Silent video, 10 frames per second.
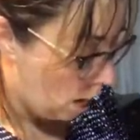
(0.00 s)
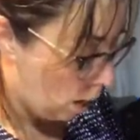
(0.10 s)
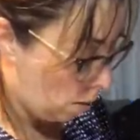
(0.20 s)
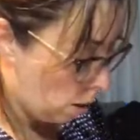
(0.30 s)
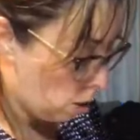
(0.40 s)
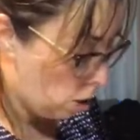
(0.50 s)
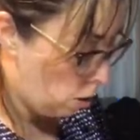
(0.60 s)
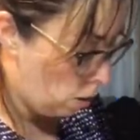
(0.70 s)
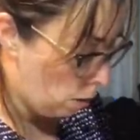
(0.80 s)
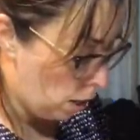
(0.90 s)
And I'm going to show
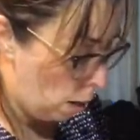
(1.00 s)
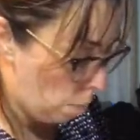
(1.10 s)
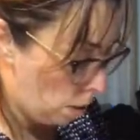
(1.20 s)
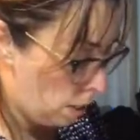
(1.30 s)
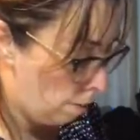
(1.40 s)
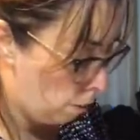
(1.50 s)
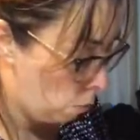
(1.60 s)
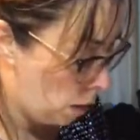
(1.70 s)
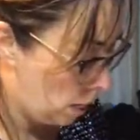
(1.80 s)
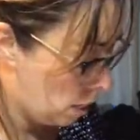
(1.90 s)
you a couple of different
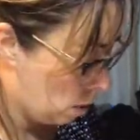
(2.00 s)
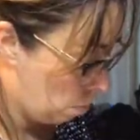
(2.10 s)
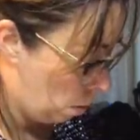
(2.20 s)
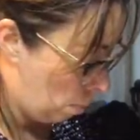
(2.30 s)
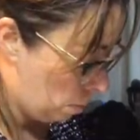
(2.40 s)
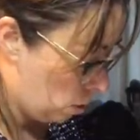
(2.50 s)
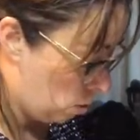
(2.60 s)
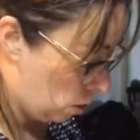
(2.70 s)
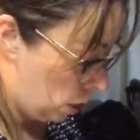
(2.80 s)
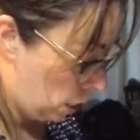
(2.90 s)
ways to prep the
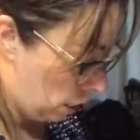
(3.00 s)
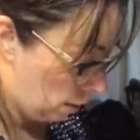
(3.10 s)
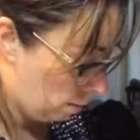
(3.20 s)
zucchini.